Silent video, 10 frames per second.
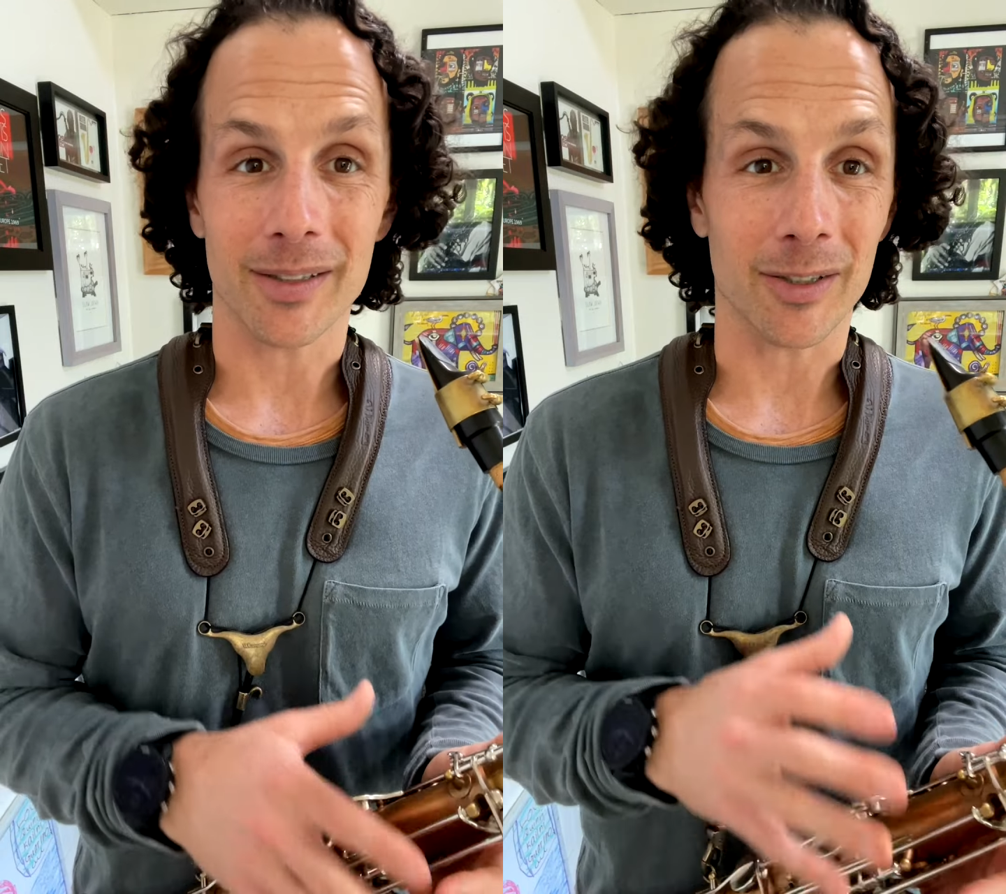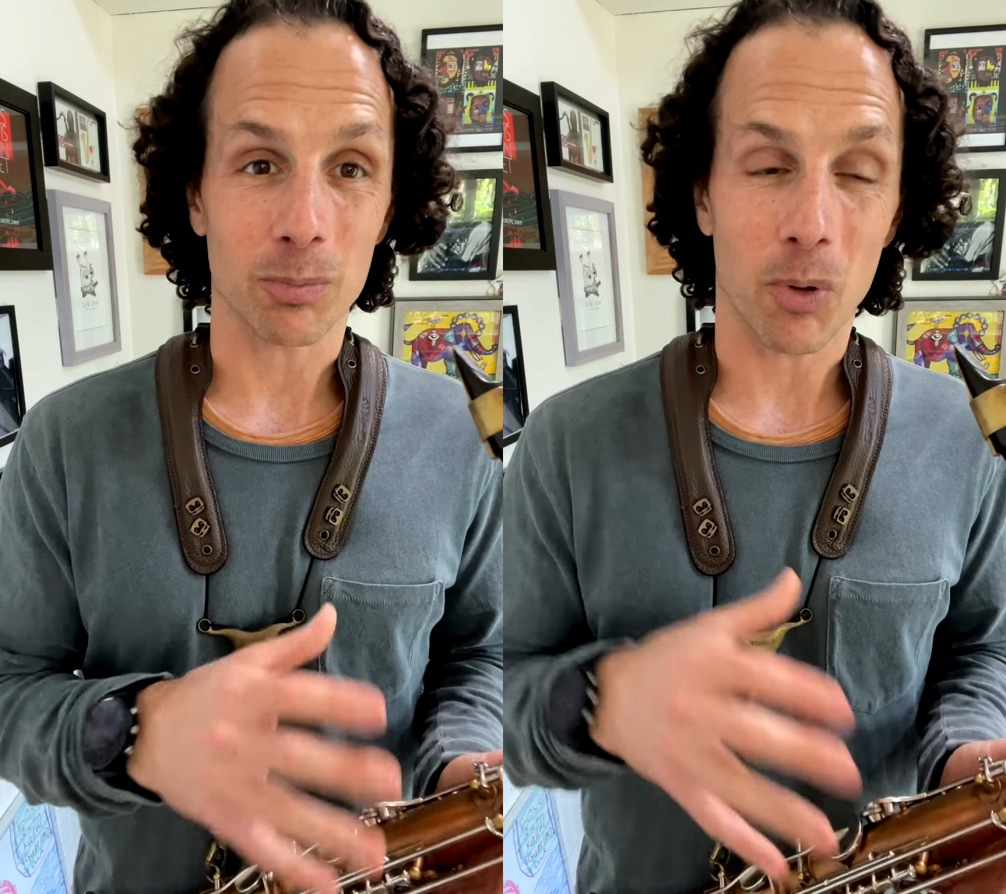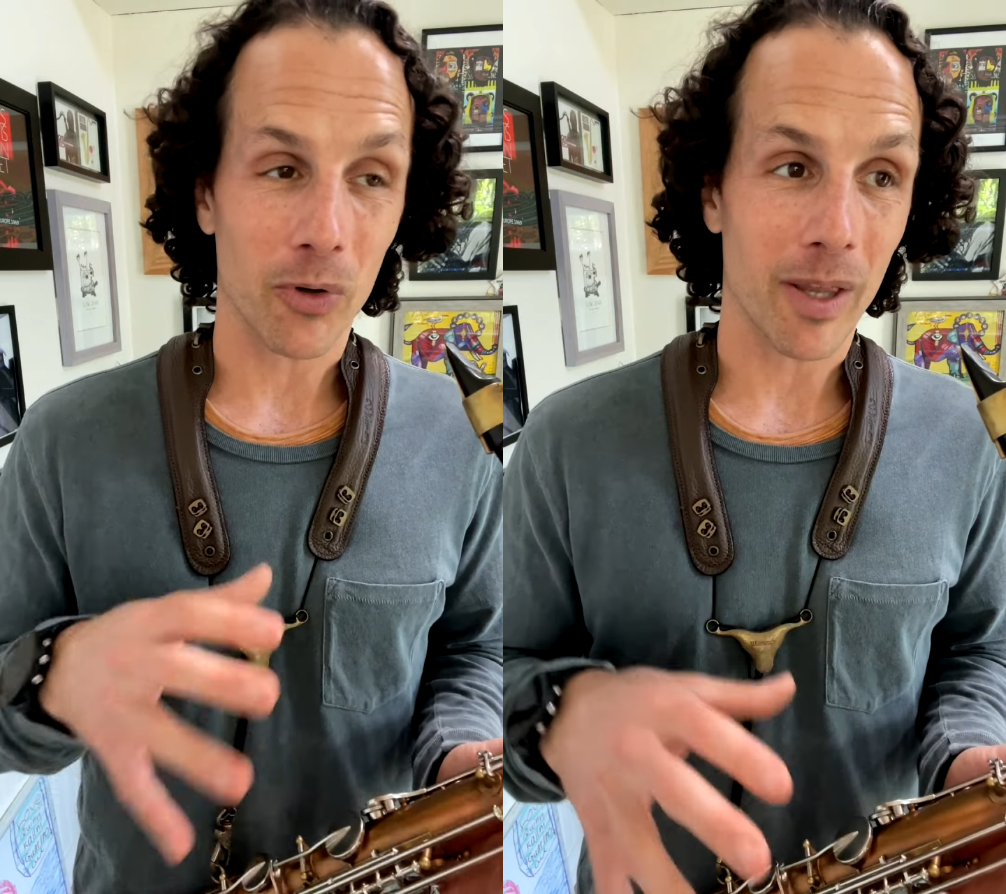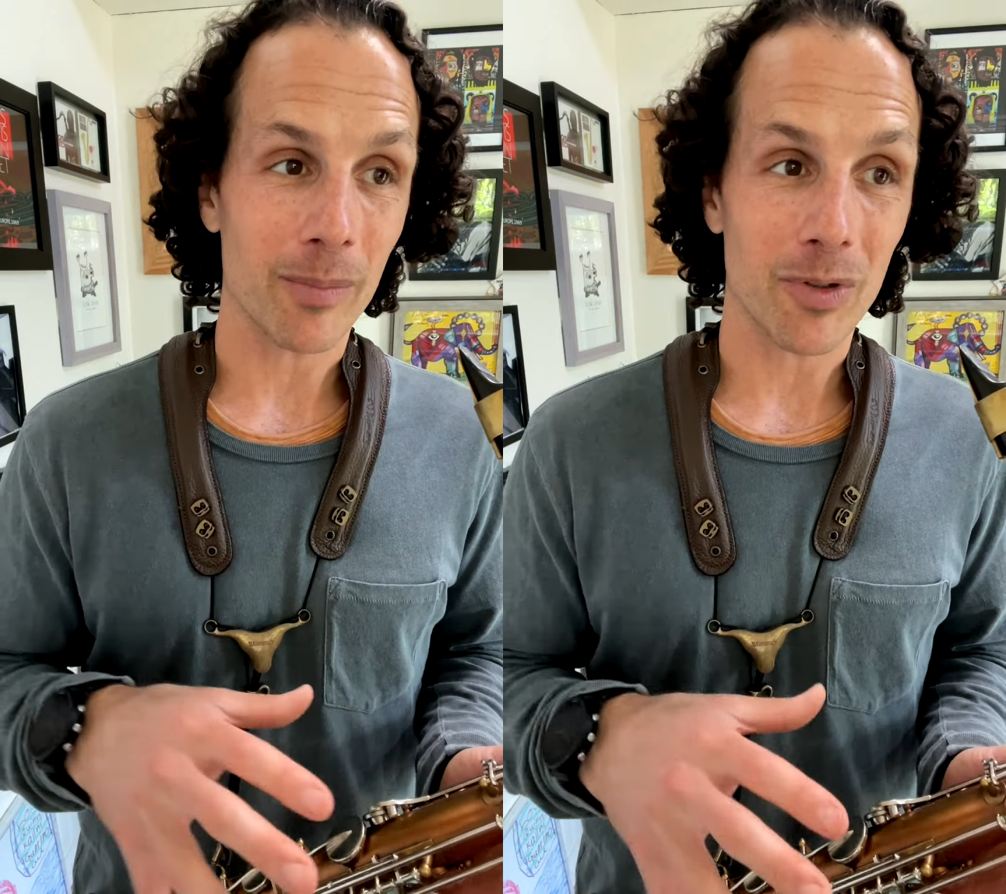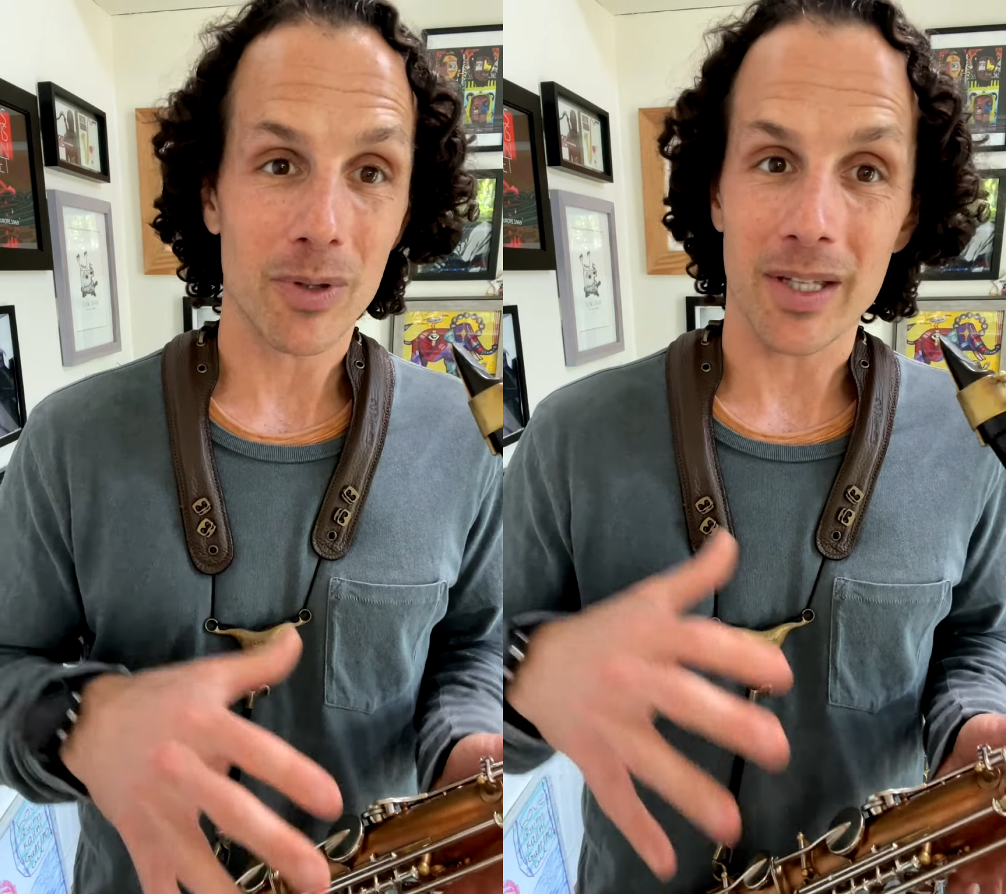explore them
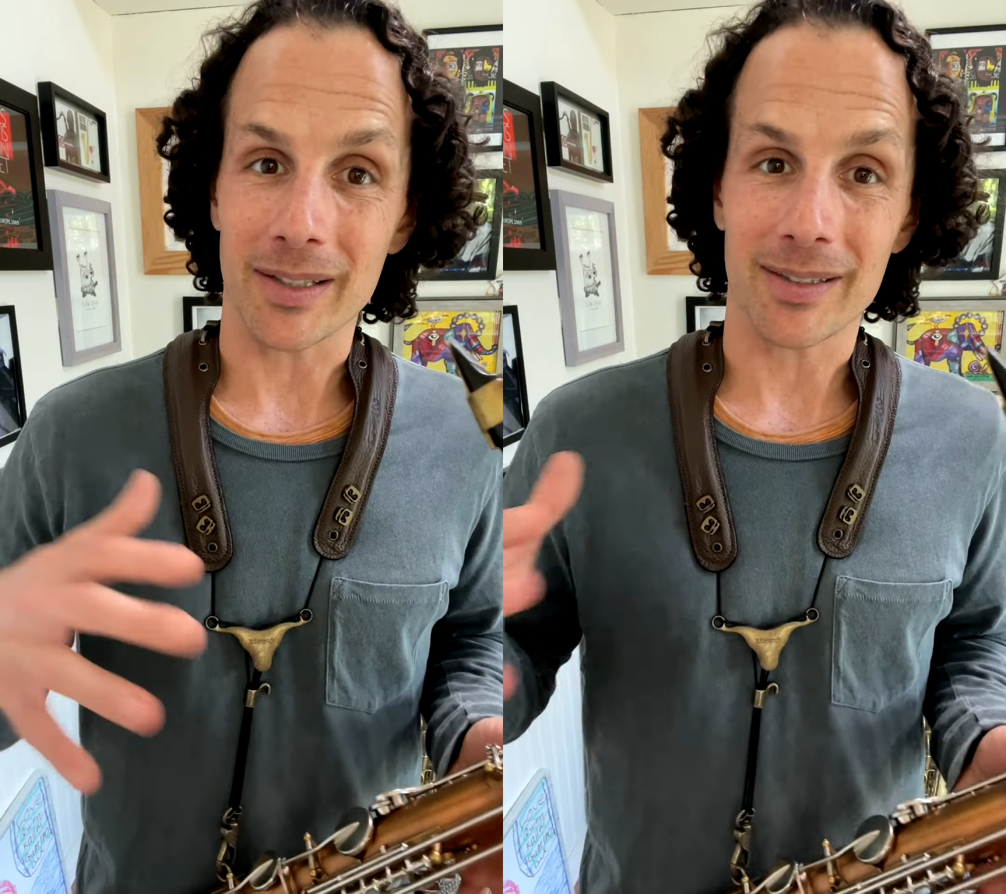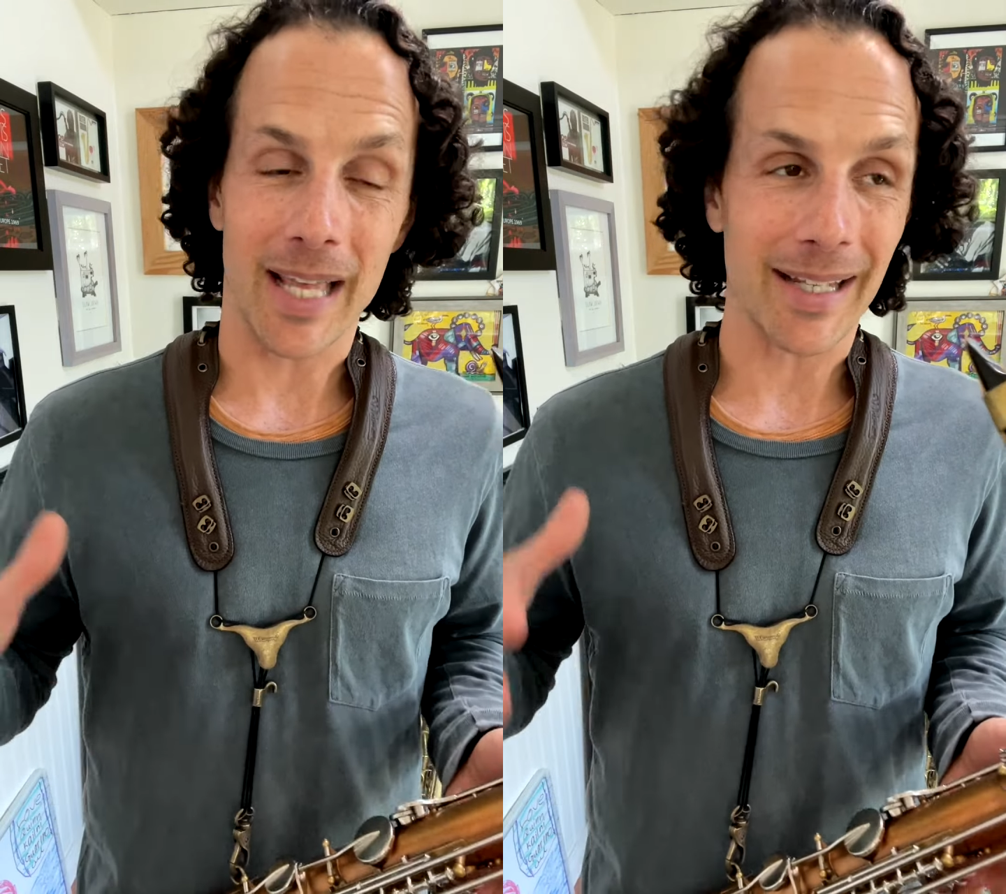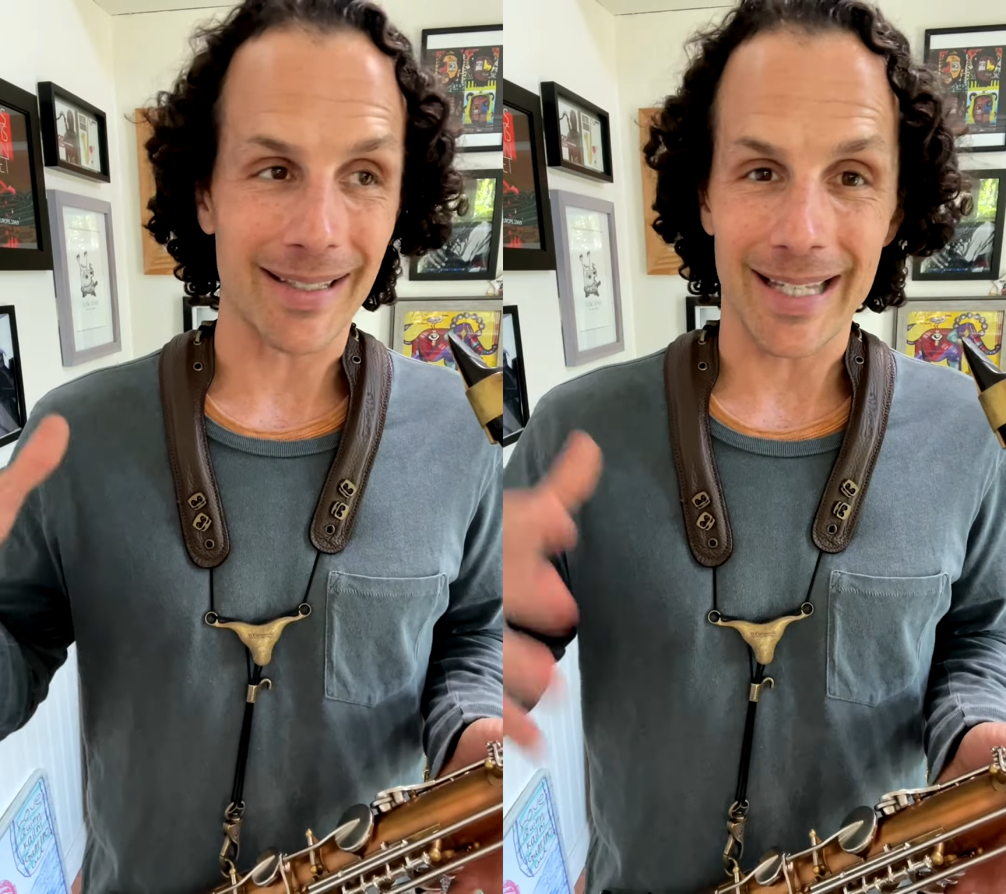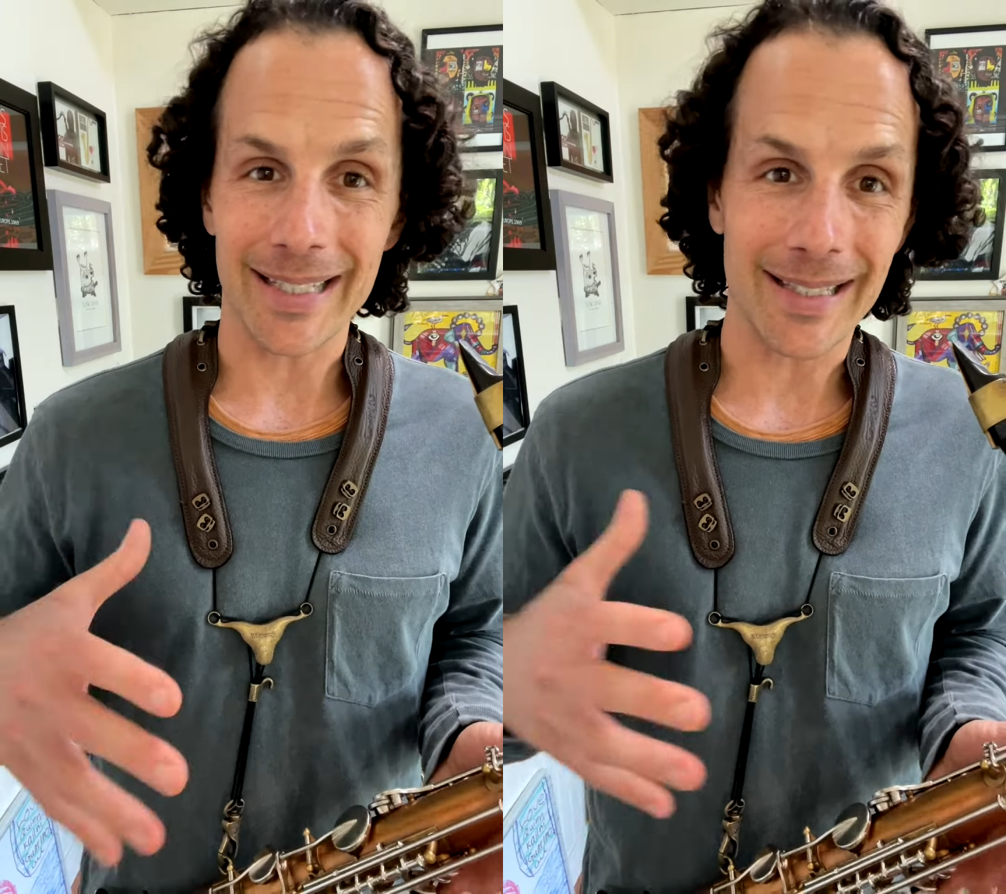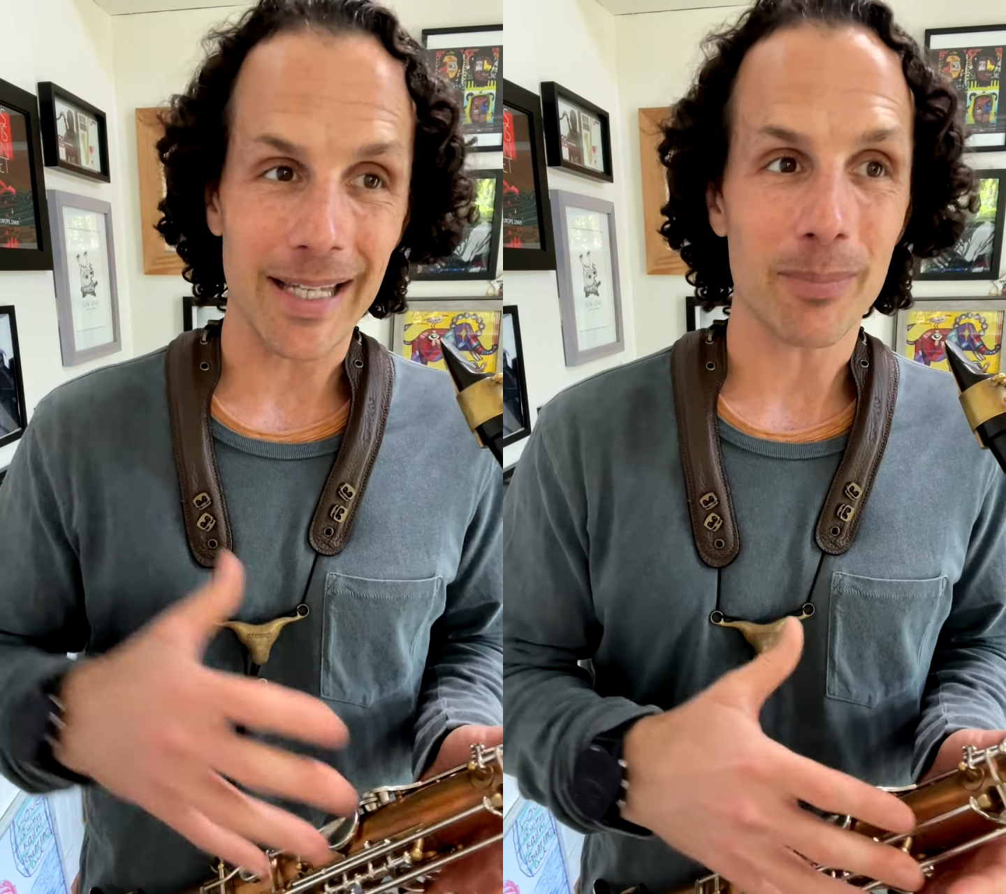to the extent, dig
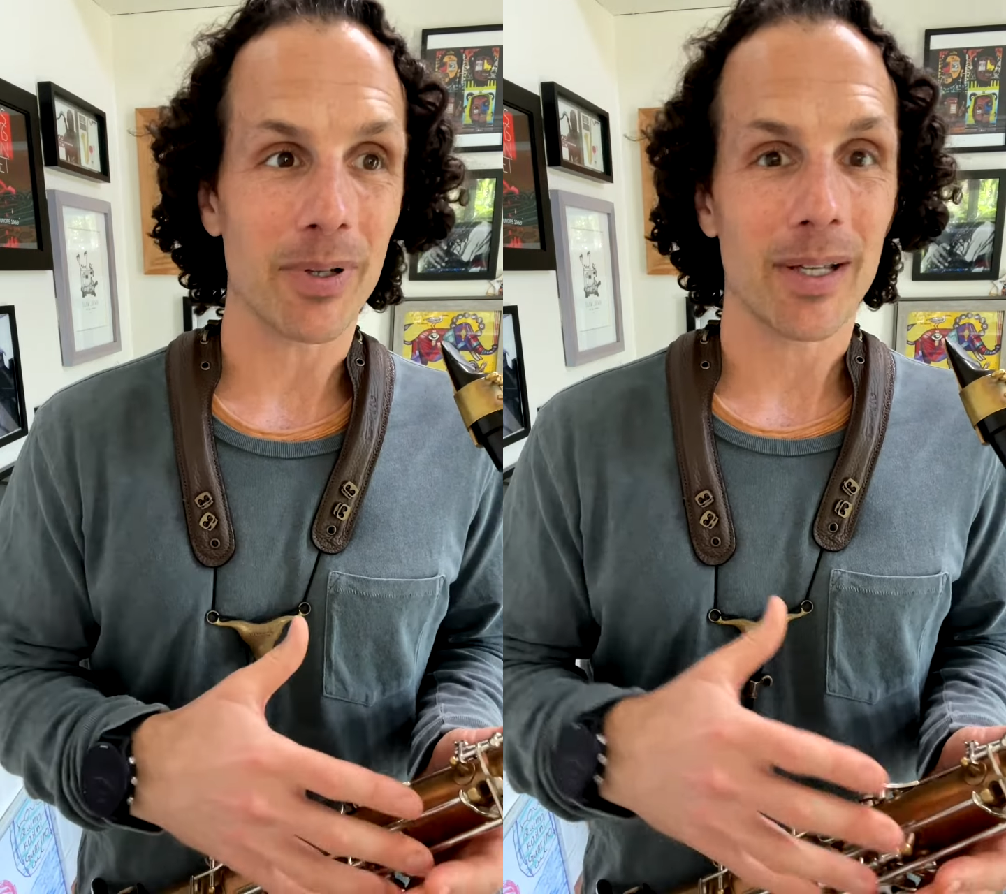deep,